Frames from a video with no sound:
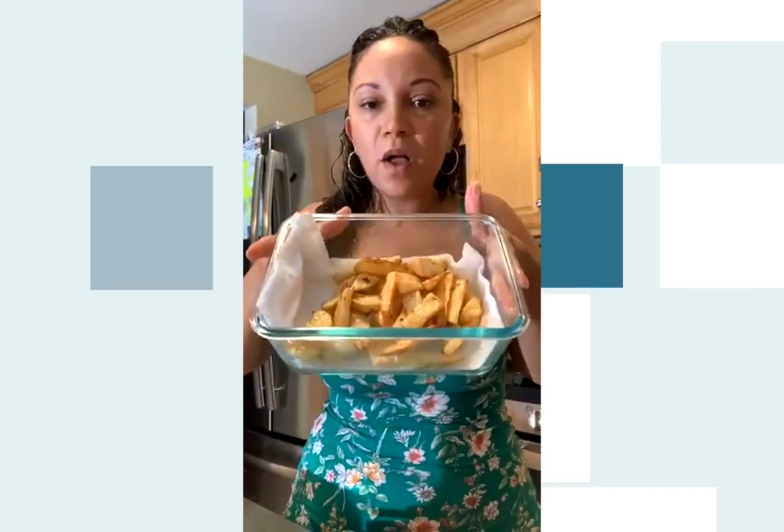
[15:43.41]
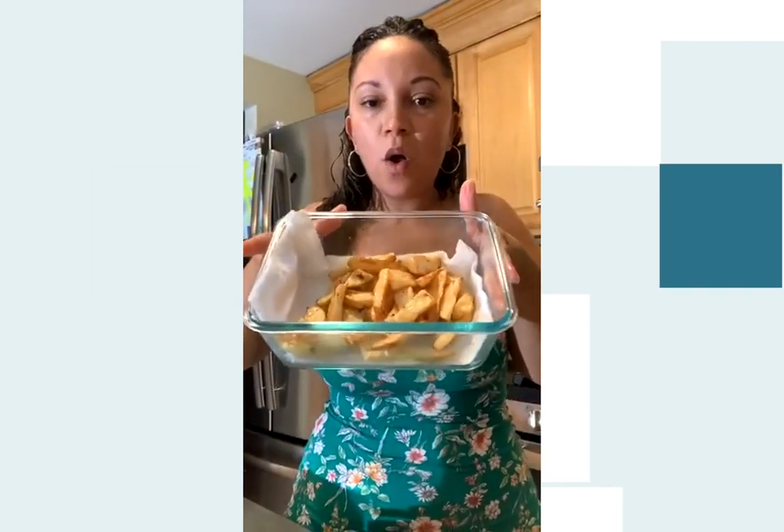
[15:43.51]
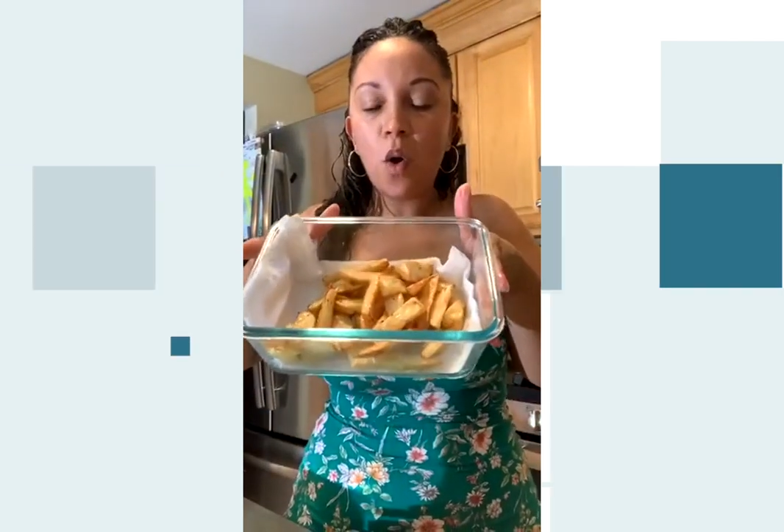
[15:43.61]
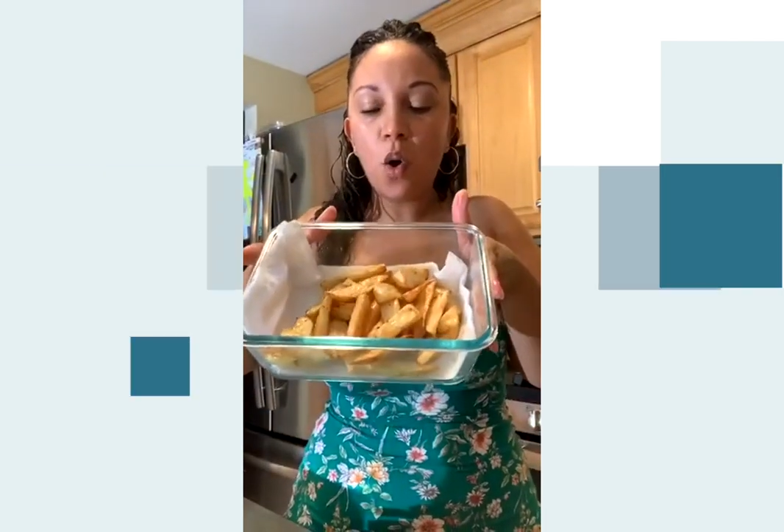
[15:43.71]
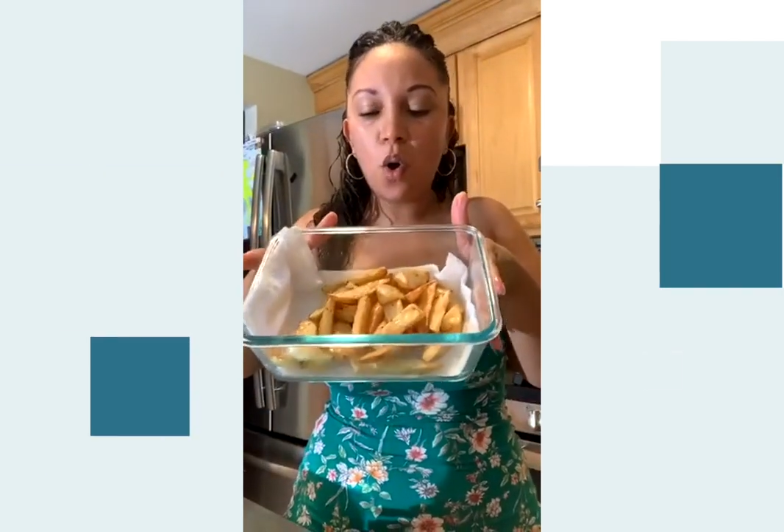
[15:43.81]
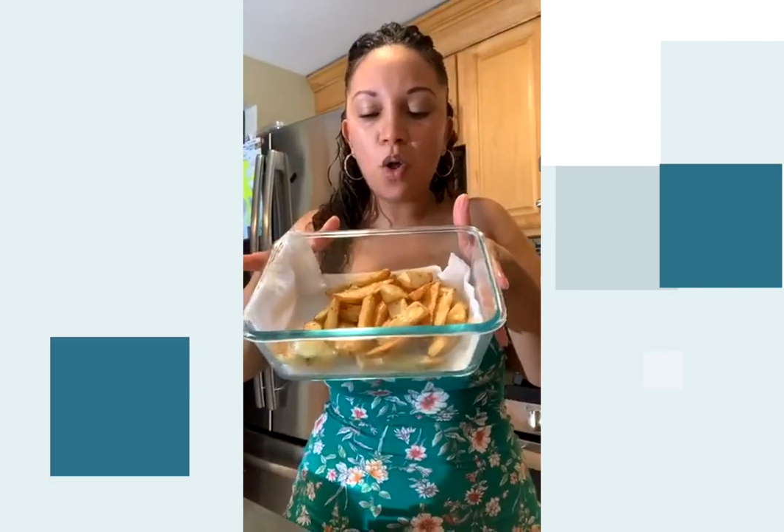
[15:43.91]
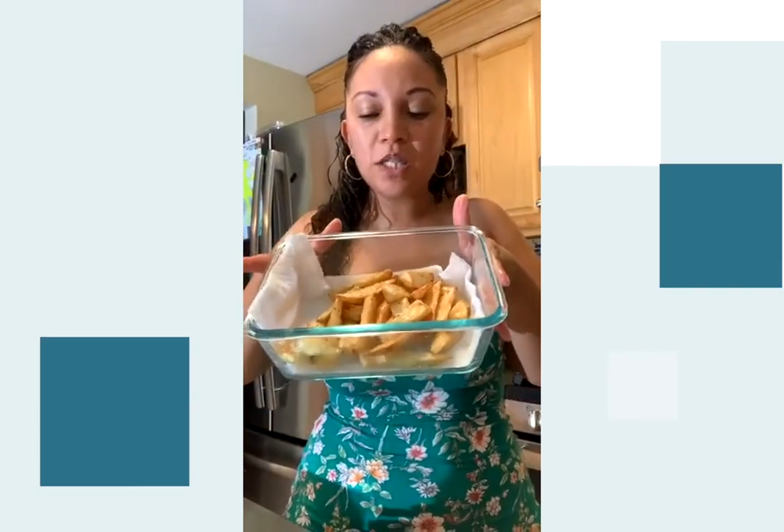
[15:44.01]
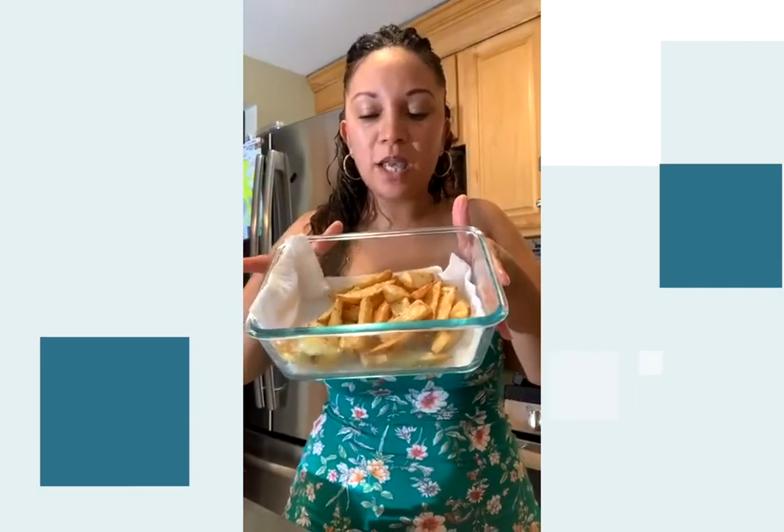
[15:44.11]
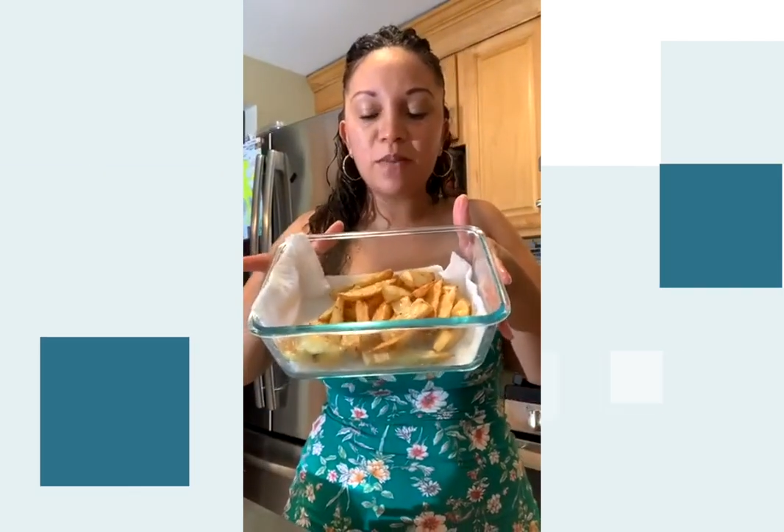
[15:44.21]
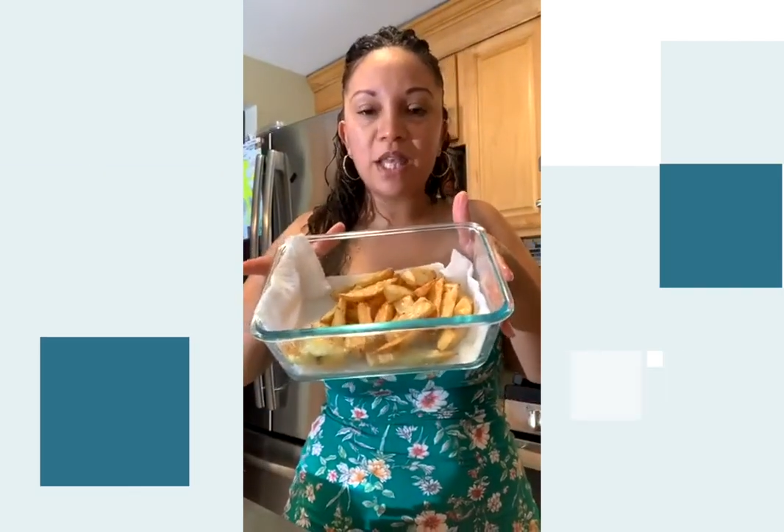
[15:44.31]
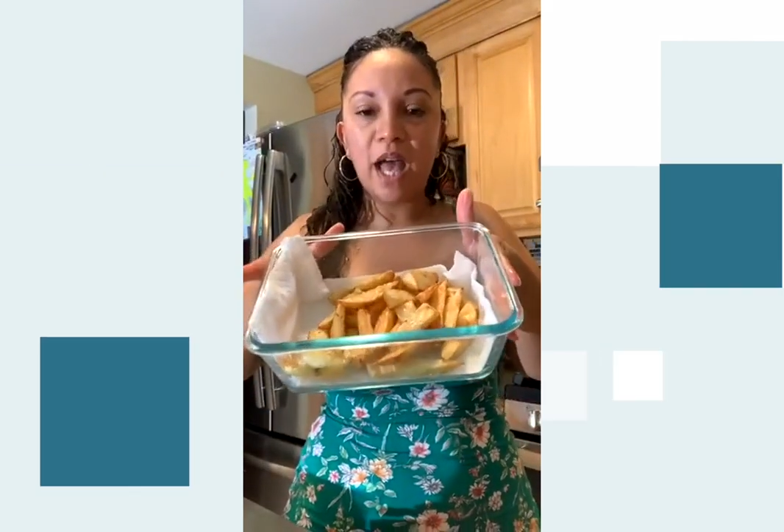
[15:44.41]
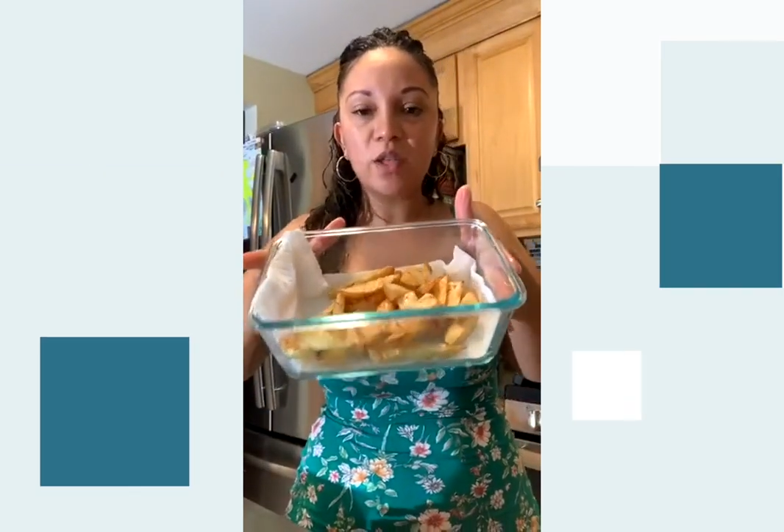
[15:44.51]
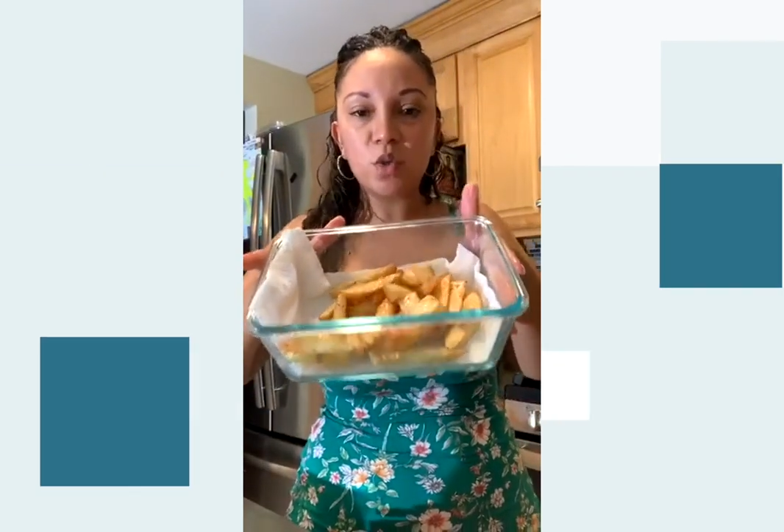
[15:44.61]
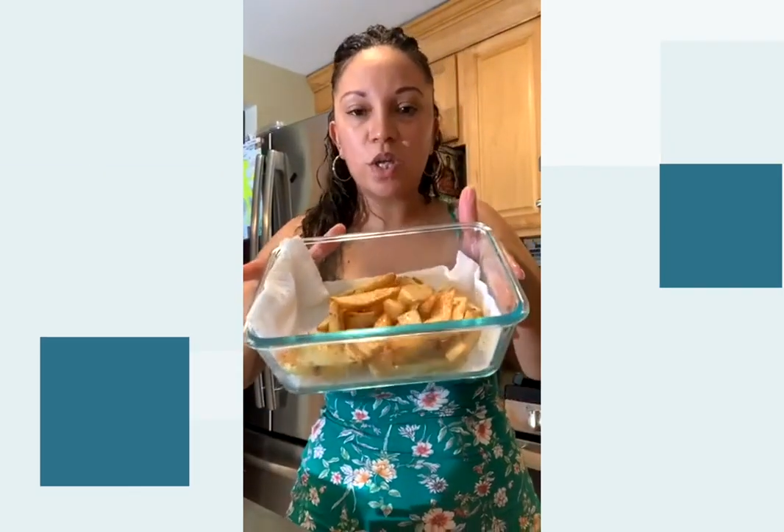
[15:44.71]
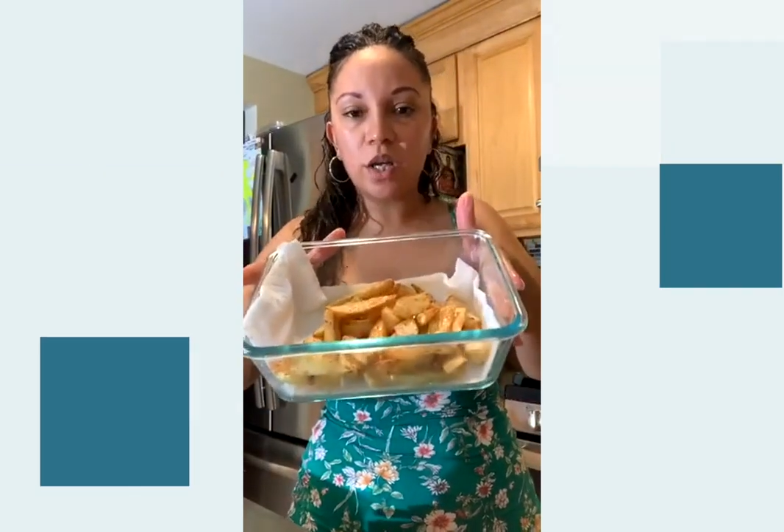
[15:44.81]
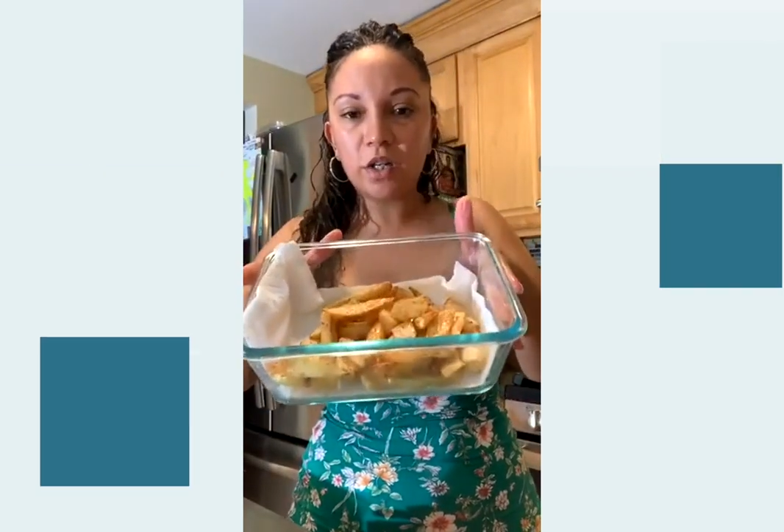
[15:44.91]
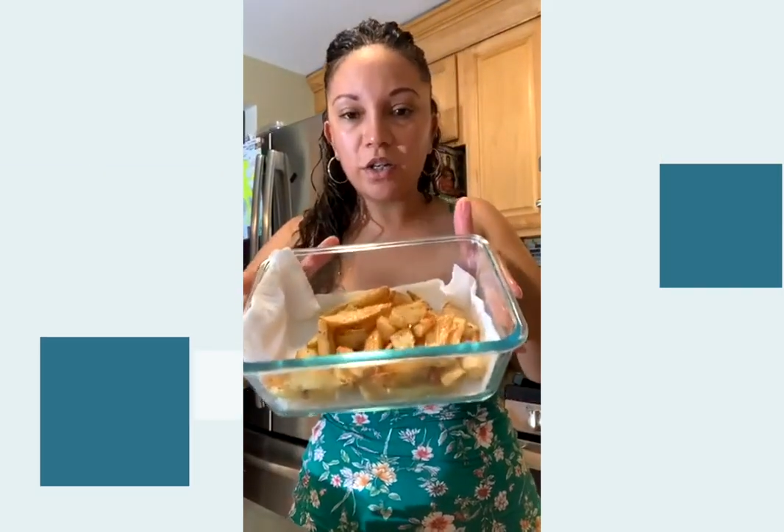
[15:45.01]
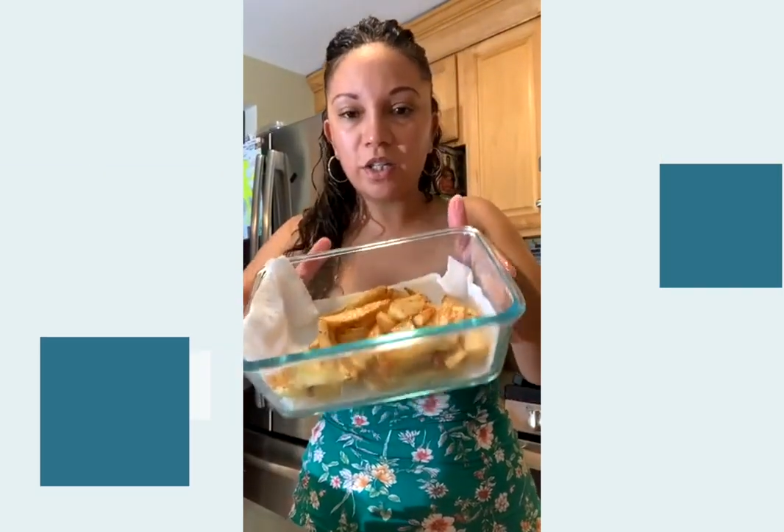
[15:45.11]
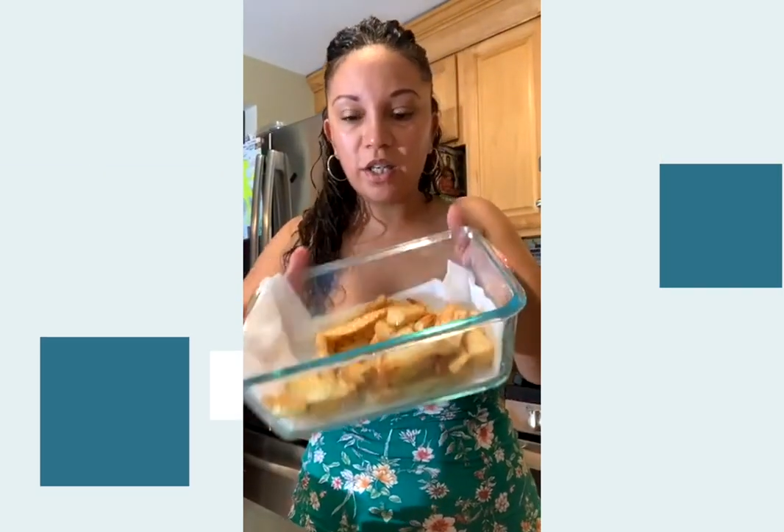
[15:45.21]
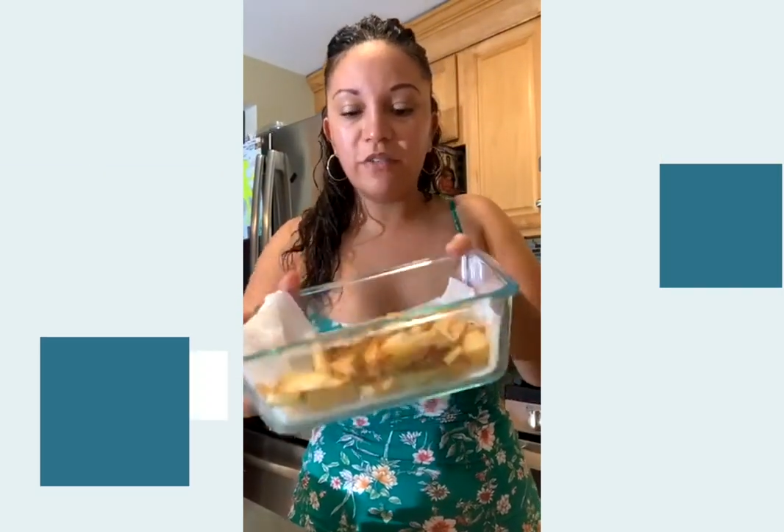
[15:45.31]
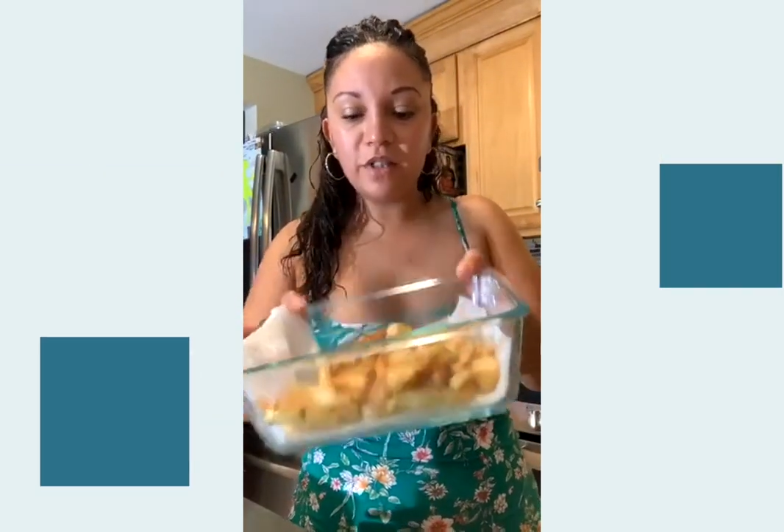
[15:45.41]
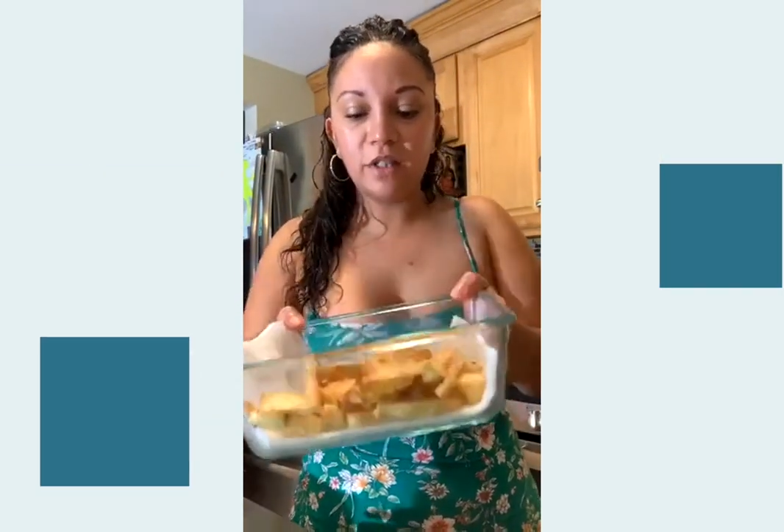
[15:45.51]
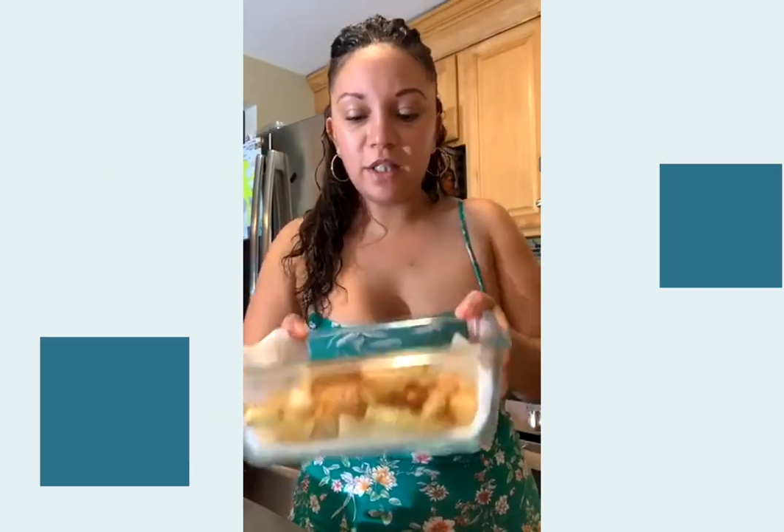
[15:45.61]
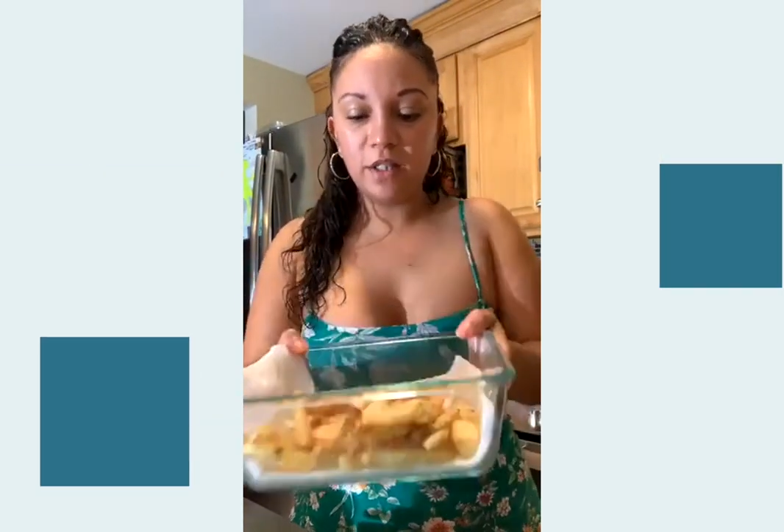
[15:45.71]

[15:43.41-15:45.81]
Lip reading: all the same size so they could cook evenly.